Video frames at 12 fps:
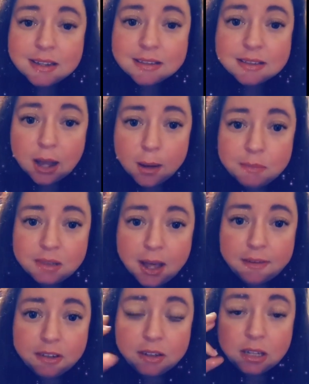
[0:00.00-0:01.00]
some
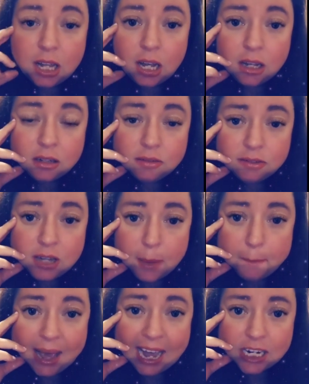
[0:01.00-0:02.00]
level of
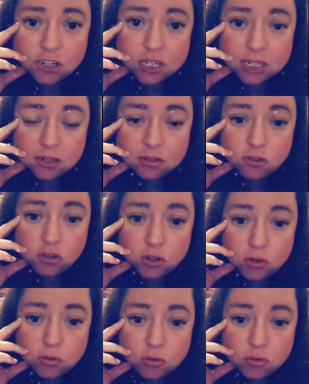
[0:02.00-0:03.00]
compassion
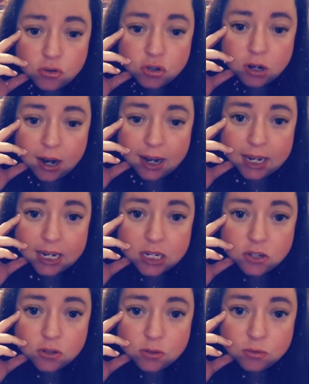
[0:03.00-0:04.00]
to try
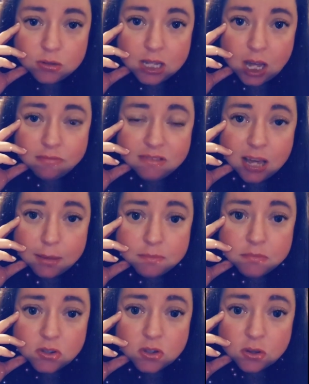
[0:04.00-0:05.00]
to love
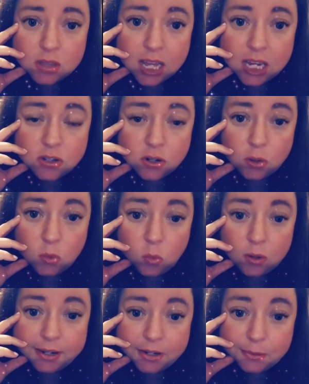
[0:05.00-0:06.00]
them so they don't
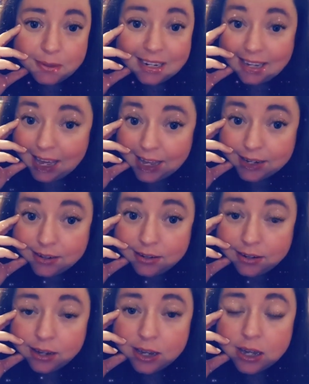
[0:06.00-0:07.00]
want to do it again.